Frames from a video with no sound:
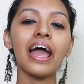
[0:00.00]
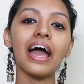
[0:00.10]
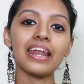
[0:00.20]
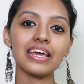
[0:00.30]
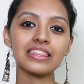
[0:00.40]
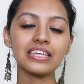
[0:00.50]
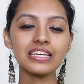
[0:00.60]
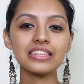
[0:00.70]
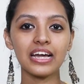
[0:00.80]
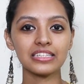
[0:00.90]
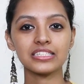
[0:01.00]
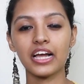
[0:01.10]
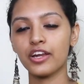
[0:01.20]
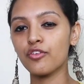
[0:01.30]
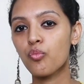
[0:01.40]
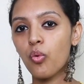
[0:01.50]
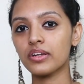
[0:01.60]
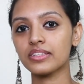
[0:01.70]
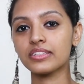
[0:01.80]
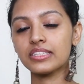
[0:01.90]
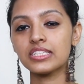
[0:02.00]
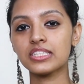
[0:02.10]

And I think that's kind of what this